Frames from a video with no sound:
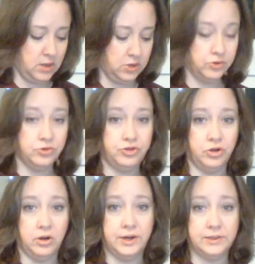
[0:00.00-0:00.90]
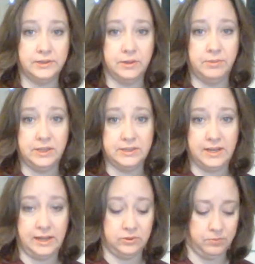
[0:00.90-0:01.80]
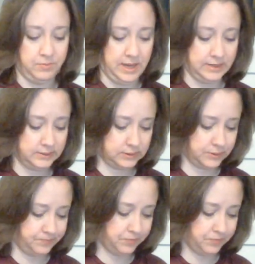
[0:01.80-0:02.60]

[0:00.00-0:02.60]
your jar is going to be a tangled mess.